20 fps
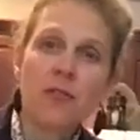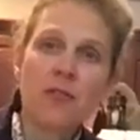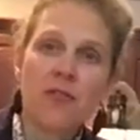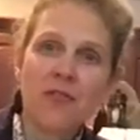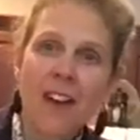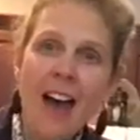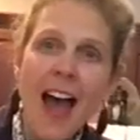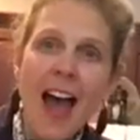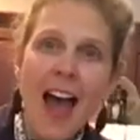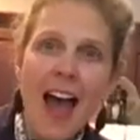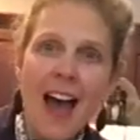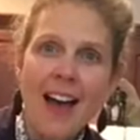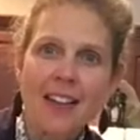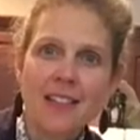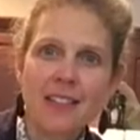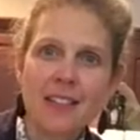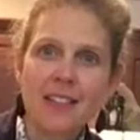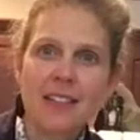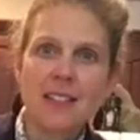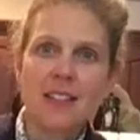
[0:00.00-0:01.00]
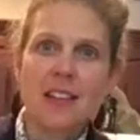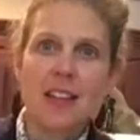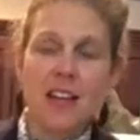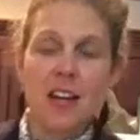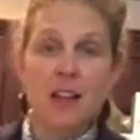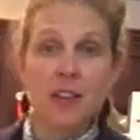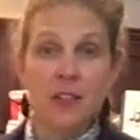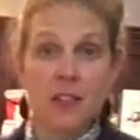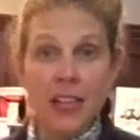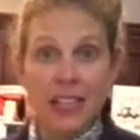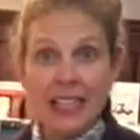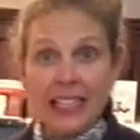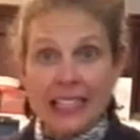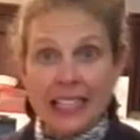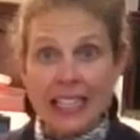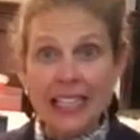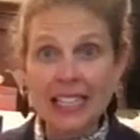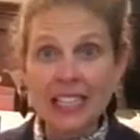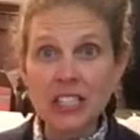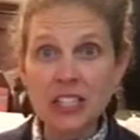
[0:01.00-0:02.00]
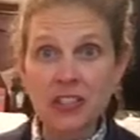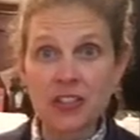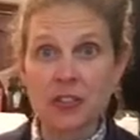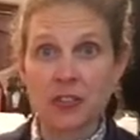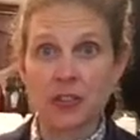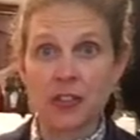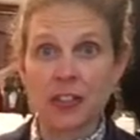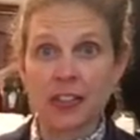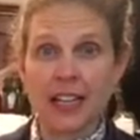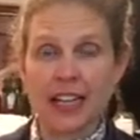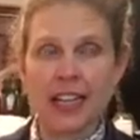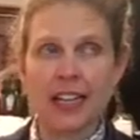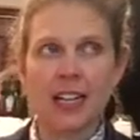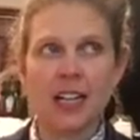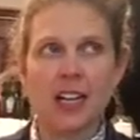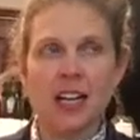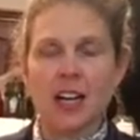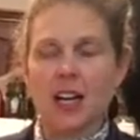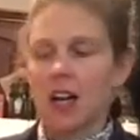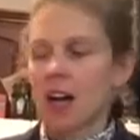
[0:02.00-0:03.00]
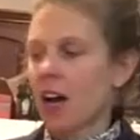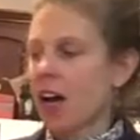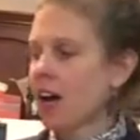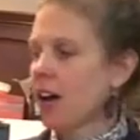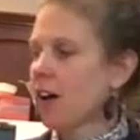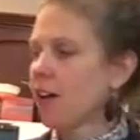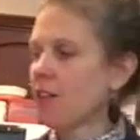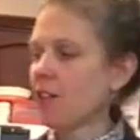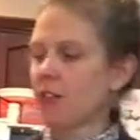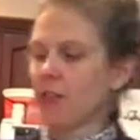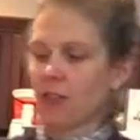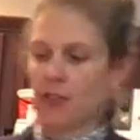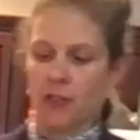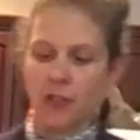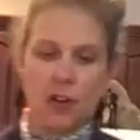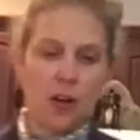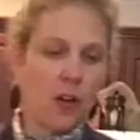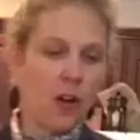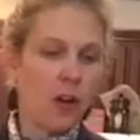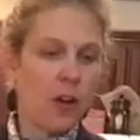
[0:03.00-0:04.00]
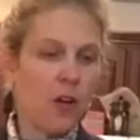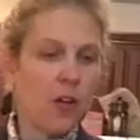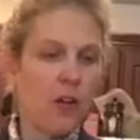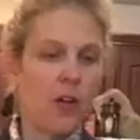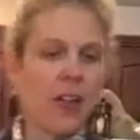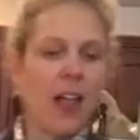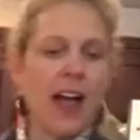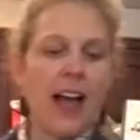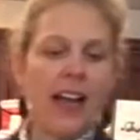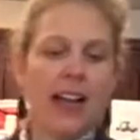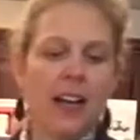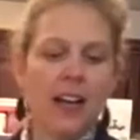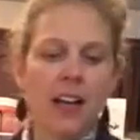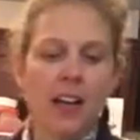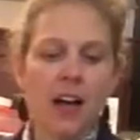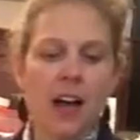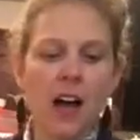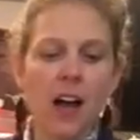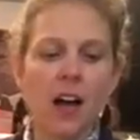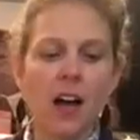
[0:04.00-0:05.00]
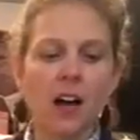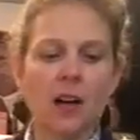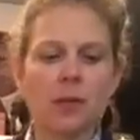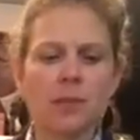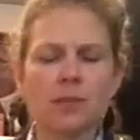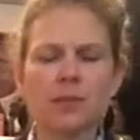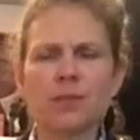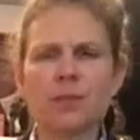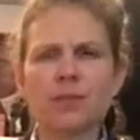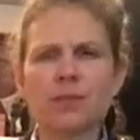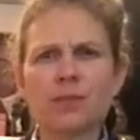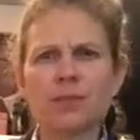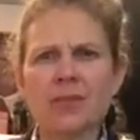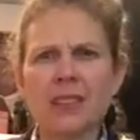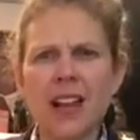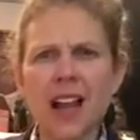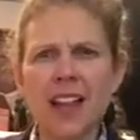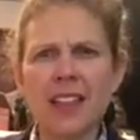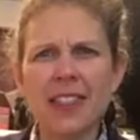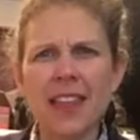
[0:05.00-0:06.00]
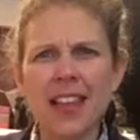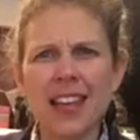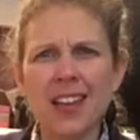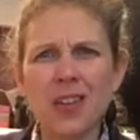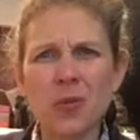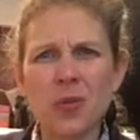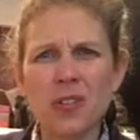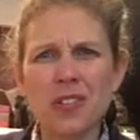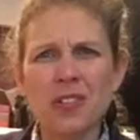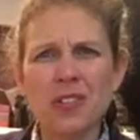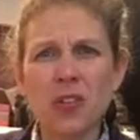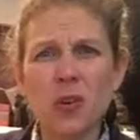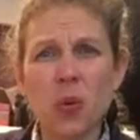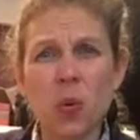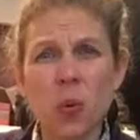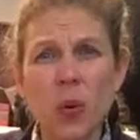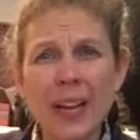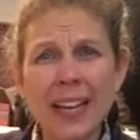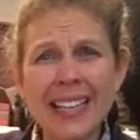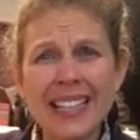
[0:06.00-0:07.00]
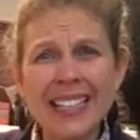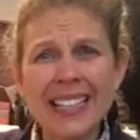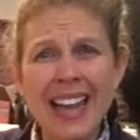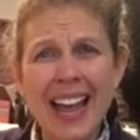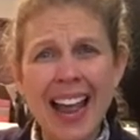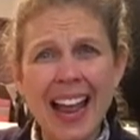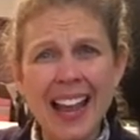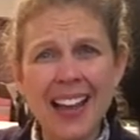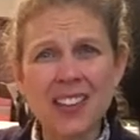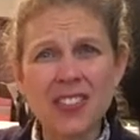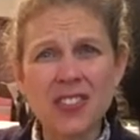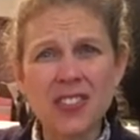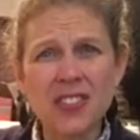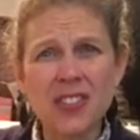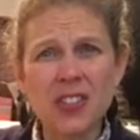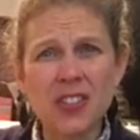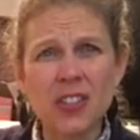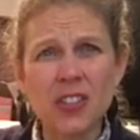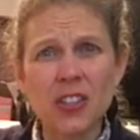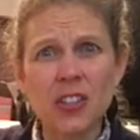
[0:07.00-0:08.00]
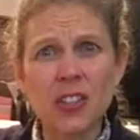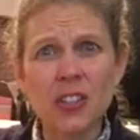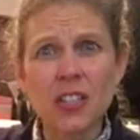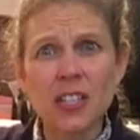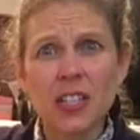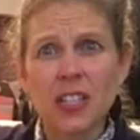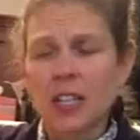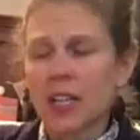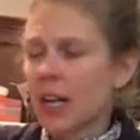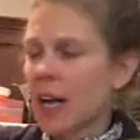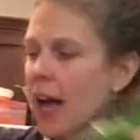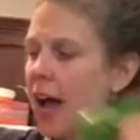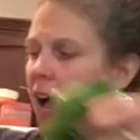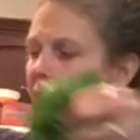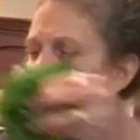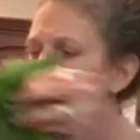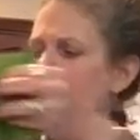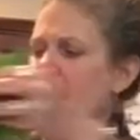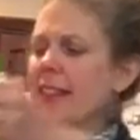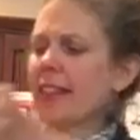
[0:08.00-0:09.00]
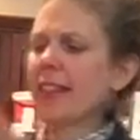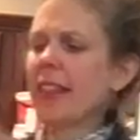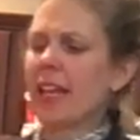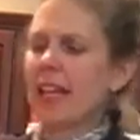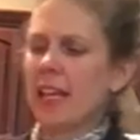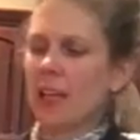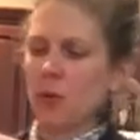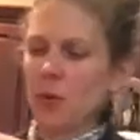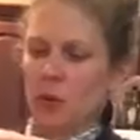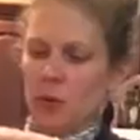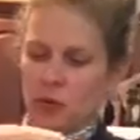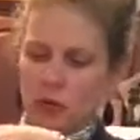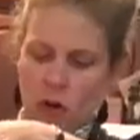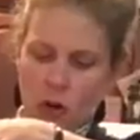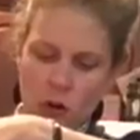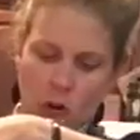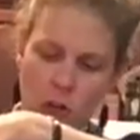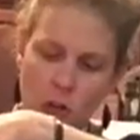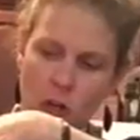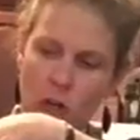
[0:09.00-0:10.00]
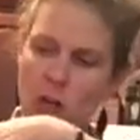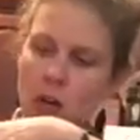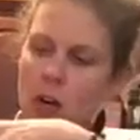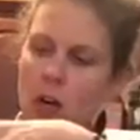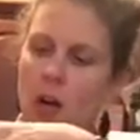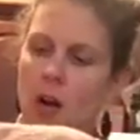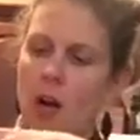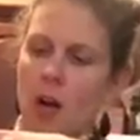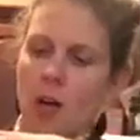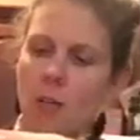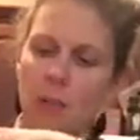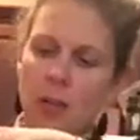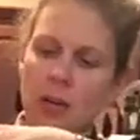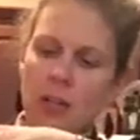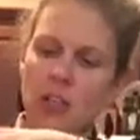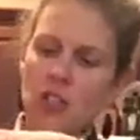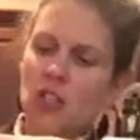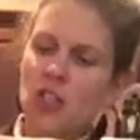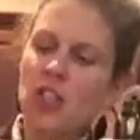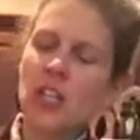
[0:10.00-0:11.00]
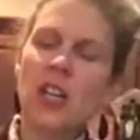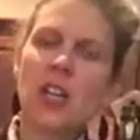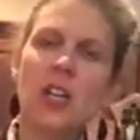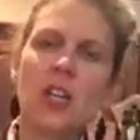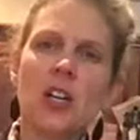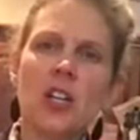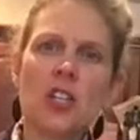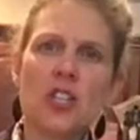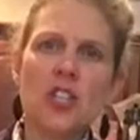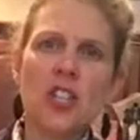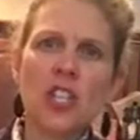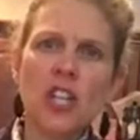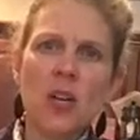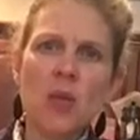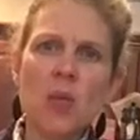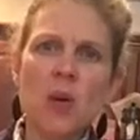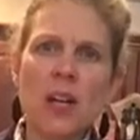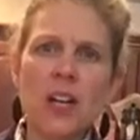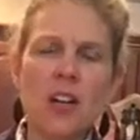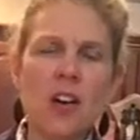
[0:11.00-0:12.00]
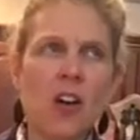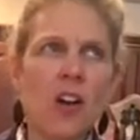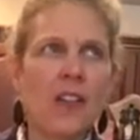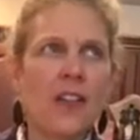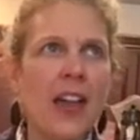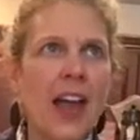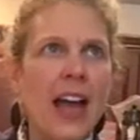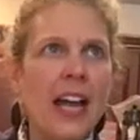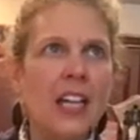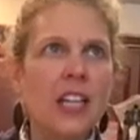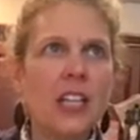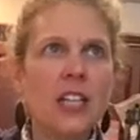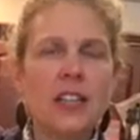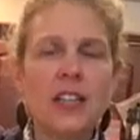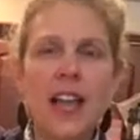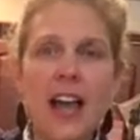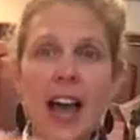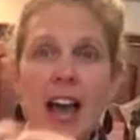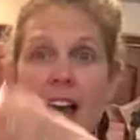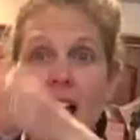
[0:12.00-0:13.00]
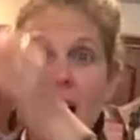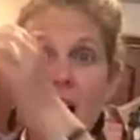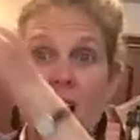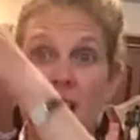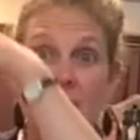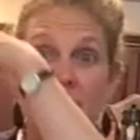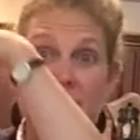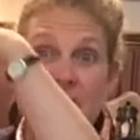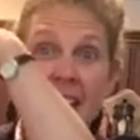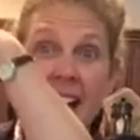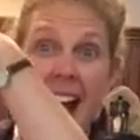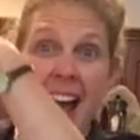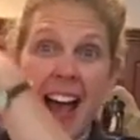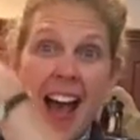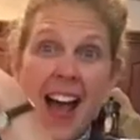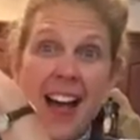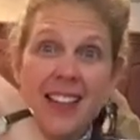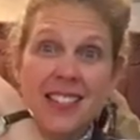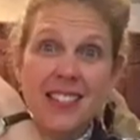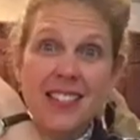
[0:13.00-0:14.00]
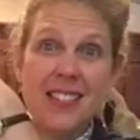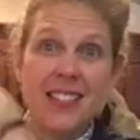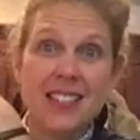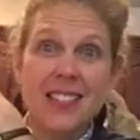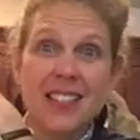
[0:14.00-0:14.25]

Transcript: fast in history of, like, I think it was Queen Esther. I think it was her. But she went on that fast,